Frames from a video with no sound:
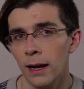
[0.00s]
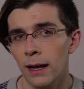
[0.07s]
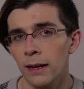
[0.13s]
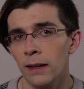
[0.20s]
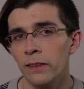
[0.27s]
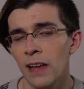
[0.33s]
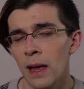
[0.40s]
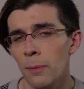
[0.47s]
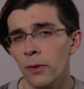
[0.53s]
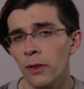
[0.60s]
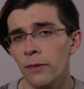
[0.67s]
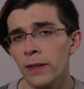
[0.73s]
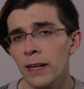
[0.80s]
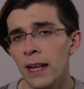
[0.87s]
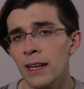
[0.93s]
An example
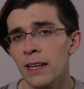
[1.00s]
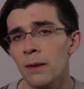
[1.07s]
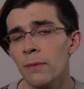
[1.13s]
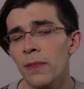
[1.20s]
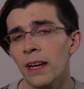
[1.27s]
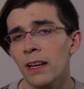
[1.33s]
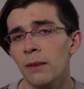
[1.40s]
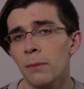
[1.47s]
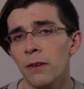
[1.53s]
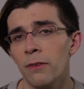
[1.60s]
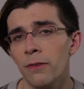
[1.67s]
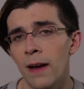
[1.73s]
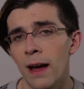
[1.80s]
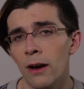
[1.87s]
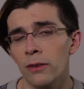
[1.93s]
of an idiom that can be
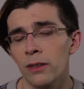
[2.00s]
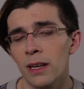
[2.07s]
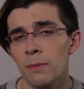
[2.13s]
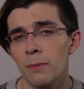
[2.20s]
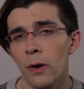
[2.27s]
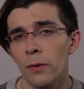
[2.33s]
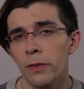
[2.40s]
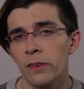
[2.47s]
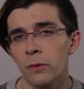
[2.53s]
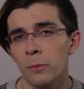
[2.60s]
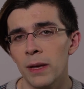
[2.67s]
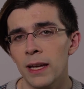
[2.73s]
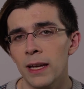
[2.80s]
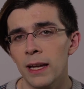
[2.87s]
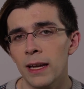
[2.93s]
found in both
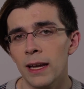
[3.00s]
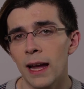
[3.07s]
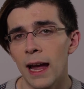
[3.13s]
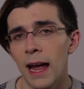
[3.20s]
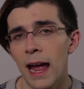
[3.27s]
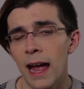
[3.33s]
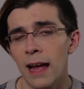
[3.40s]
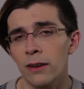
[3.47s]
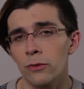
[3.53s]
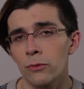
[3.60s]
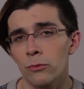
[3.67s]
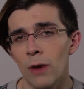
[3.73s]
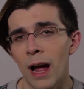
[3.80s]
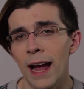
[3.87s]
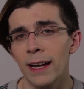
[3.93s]
speaking
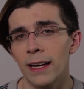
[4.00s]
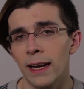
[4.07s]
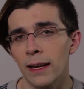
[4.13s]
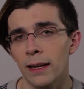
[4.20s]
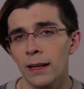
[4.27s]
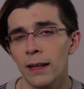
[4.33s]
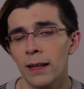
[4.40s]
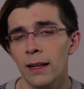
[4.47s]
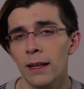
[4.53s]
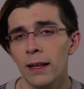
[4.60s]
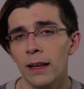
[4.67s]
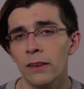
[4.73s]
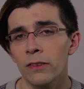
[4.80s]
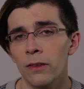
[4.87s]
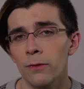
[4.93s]
and writing
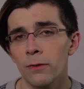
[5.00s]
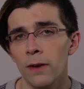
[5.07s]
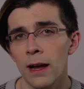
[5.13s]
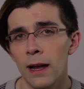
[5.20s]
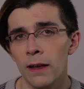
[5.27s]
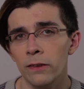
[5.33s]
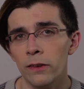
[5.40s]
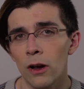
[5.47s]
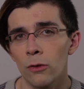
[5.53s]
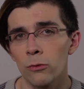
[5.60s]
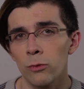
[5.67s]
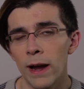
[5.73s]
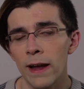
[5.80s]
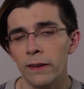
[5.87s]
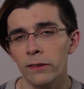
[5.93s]
is the phrase a
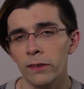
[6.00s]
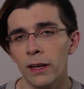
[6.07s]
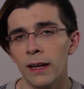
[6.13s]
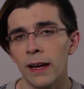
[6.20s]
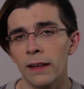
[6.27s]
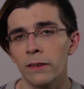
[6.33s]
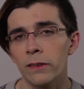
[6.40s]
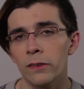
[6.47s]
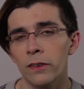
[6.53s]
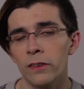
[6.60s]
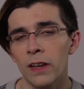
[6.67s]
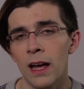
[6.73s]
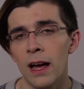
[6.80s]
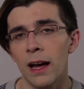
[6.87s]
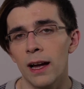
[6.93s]
race against
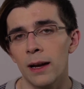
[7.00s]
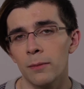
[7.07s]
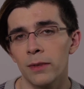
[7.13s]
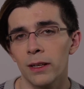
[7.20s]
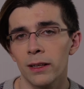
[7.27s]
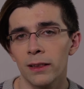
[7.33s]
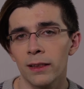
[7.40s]
time.